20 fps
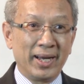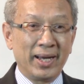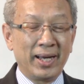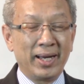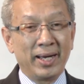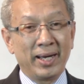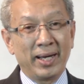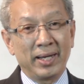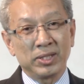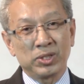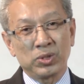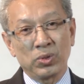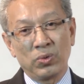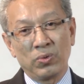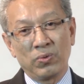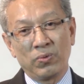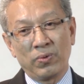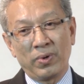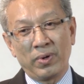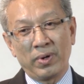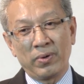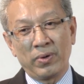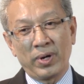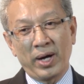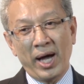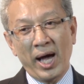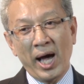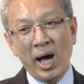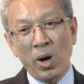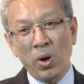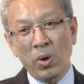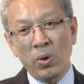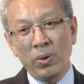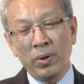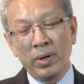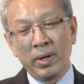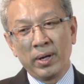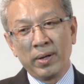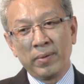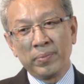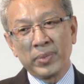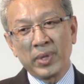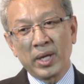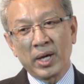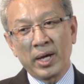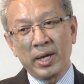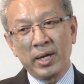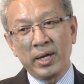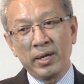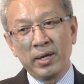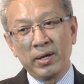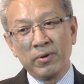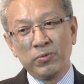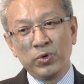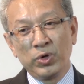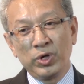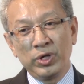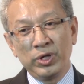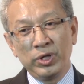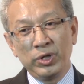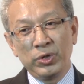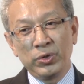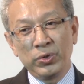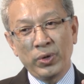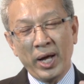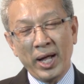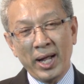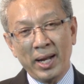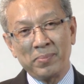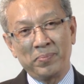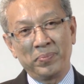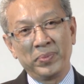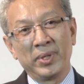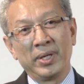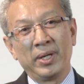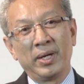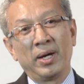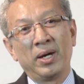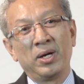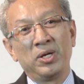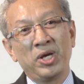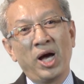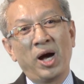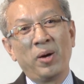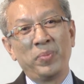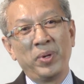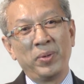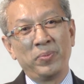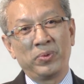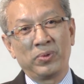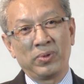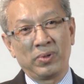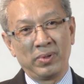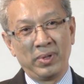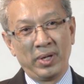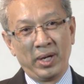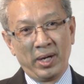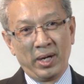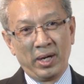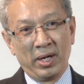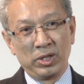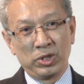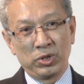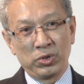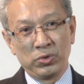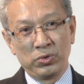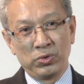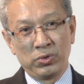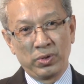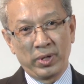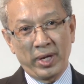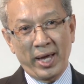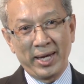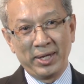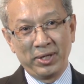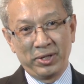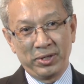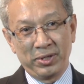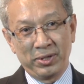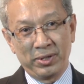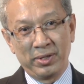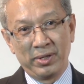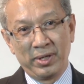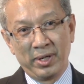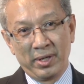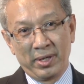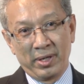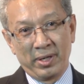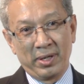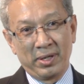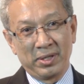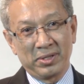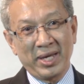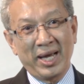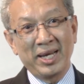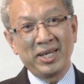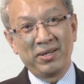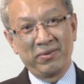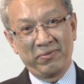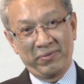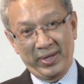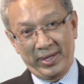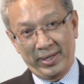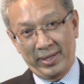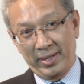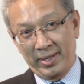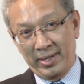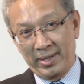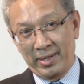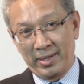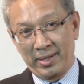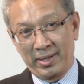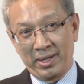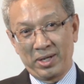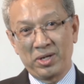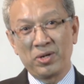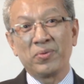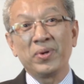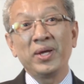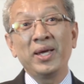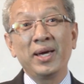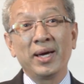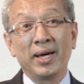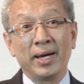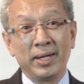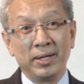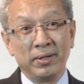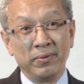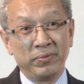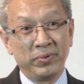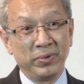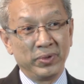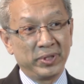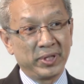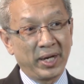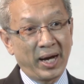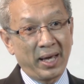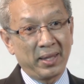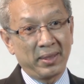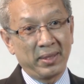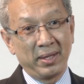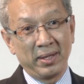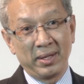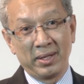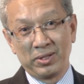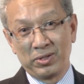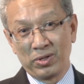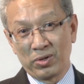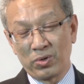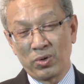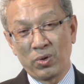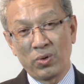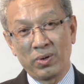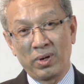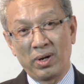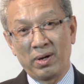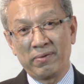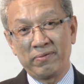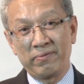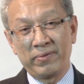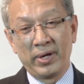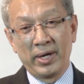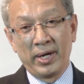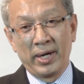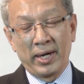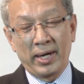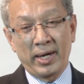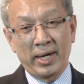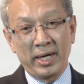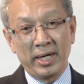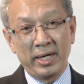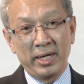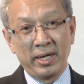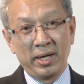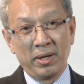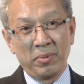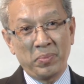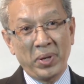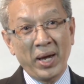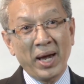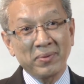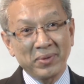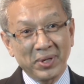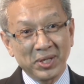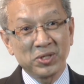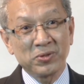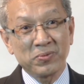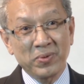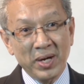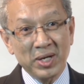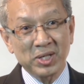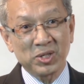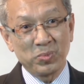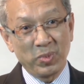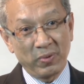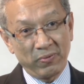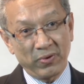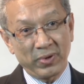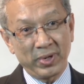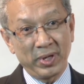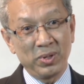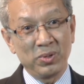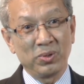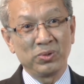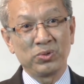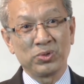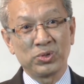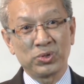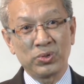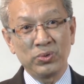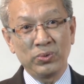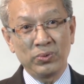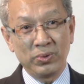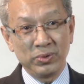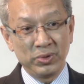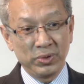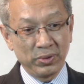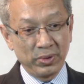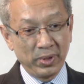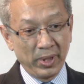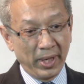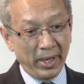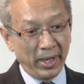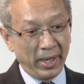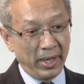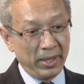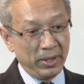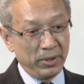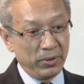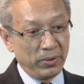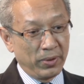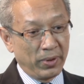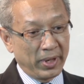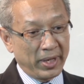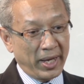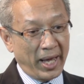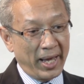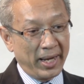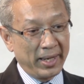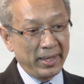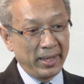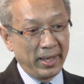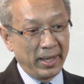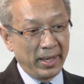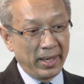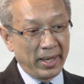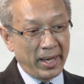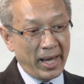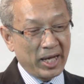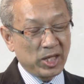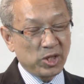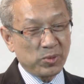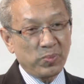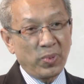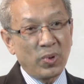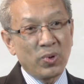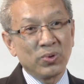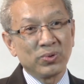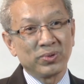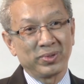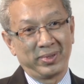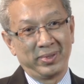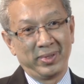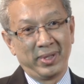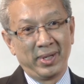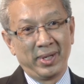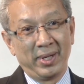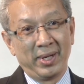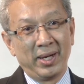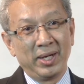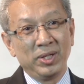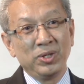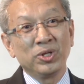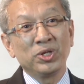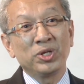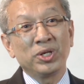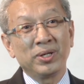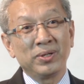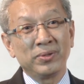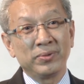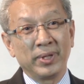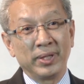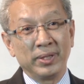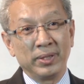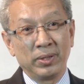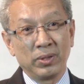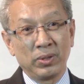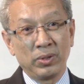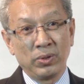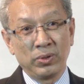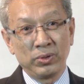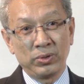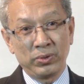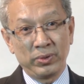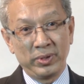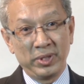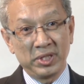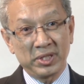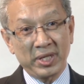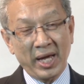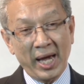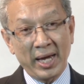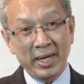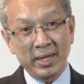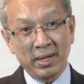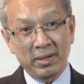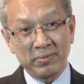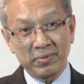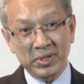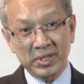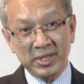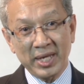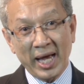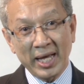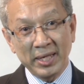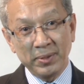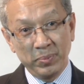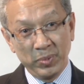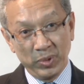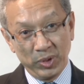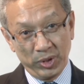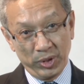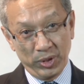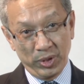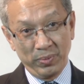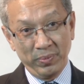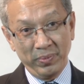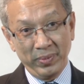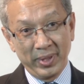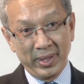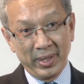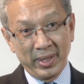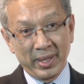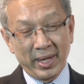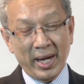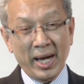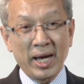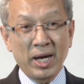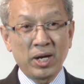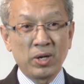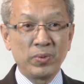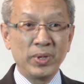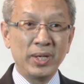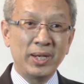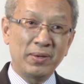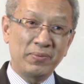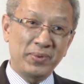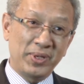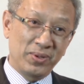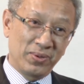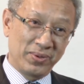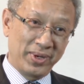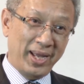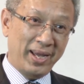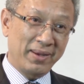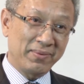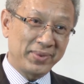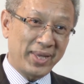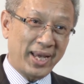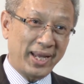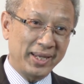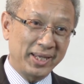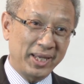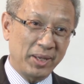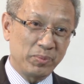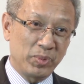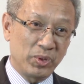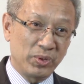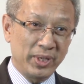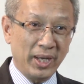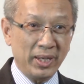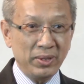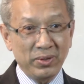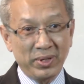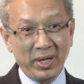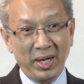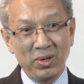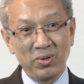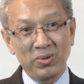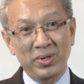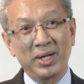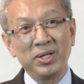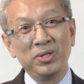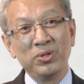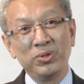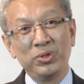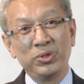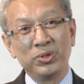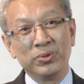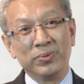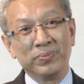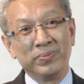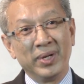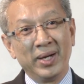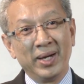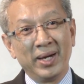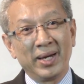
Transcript: Uh, so how uh, would you help young people to enter uh, scientific uh, career in the future, I think it's a role of a parents first before they go to school. You, you can expose your children, you know, go to this kind of a science museum I agree that we don't have that in Cambodia. You can look at YouTube.